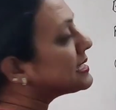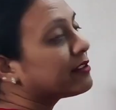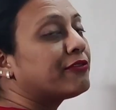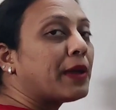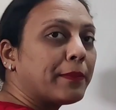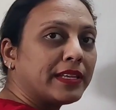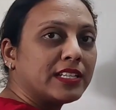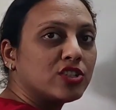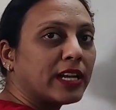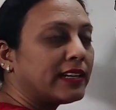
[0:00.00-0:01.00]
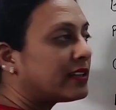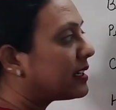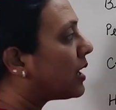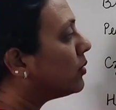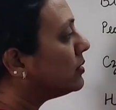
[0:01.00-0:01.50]
the feminine gender
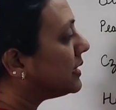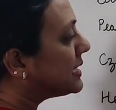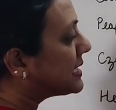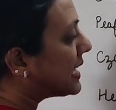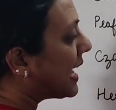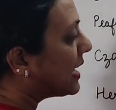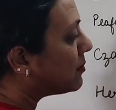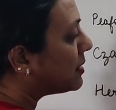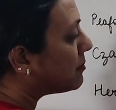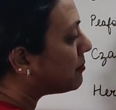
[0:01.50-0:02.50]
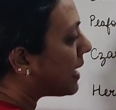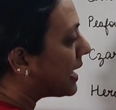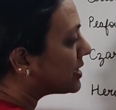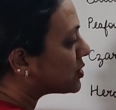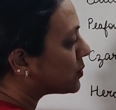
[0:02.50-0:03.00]
noun. It can be
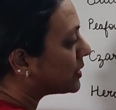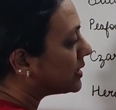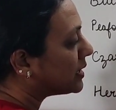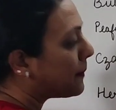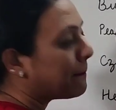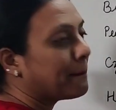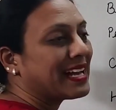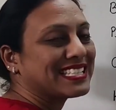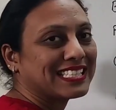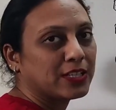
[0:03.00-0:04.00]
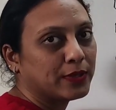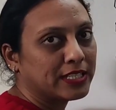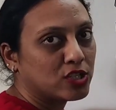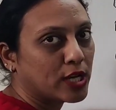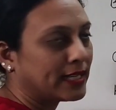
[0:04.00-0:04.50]
matched with the
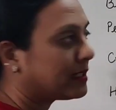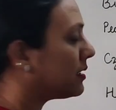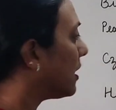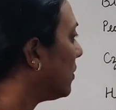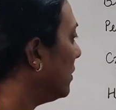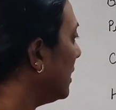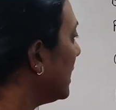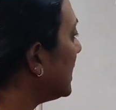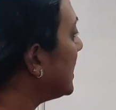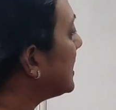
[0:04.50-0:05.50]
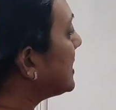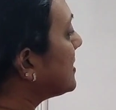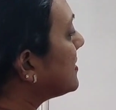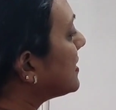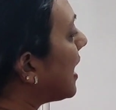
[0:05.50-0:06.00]
masculine gender noun.
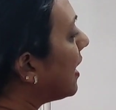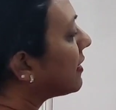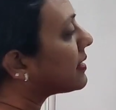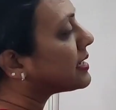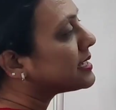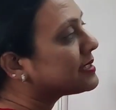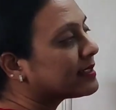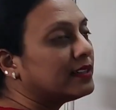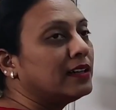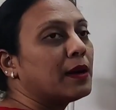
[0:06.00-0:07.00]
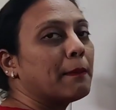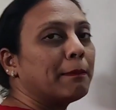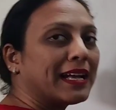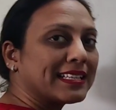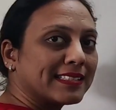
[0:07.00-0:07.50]
Za is a
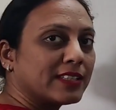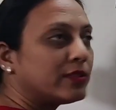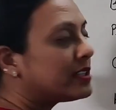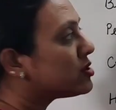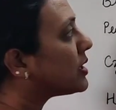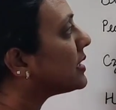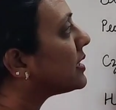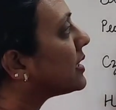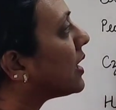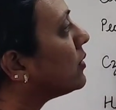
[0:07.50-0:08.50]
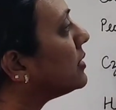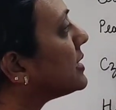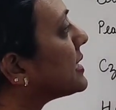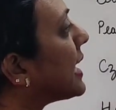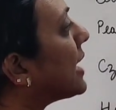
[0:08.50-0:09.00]
masculine gender noun.
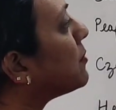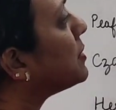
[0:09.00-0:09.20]
It can be